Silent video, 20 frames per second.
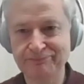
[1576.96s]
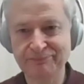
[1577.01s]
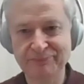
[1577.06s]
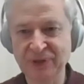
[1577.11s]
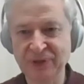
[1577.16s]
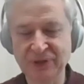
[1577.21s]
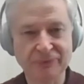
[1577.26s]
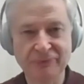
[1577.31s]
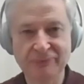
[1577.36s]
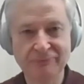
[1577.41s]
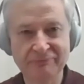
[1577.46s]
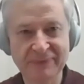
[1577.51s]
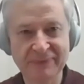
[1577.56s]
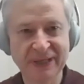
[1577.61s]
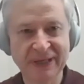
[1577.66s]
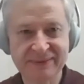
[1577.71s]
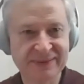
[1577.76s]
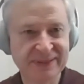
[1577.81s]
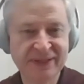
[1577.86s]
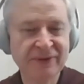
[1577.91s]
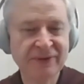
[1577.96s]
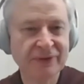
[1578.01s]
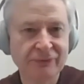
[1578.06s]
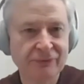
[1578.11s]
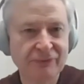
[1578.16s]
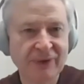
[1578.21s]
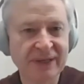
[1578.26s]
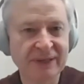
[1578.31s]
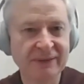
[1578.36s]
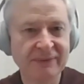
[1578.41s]
you know, get dinner
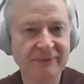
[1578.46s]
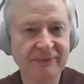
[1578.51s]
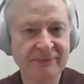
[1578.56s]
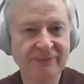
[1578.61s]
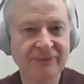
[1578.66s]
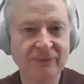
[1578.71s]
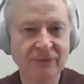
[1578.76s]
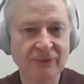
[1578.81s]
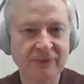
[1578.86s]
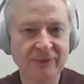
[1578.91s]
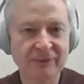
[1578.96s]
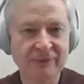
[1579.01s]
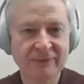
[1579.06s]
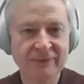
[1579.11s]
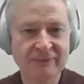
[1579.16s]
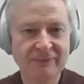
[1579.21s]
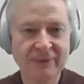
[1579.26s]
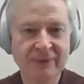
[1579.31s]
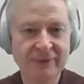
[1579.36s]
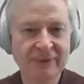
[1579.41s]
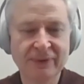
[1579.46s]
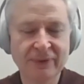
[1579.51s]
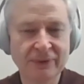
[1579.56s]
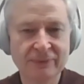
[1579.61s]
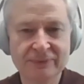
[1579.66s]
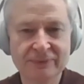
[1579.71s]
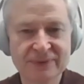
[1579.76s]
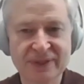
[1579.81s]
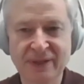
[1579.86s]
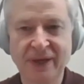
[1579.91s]
ready for, you know,
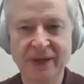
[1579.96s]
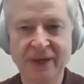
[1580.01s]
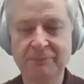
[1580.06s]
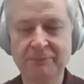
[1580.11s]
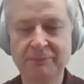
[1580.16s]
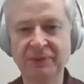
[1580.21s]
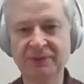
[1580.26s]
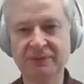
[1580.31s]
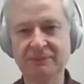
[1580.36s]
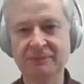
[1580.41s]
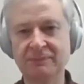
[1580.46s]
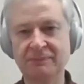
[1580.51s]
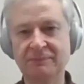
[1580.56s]
tonight, but,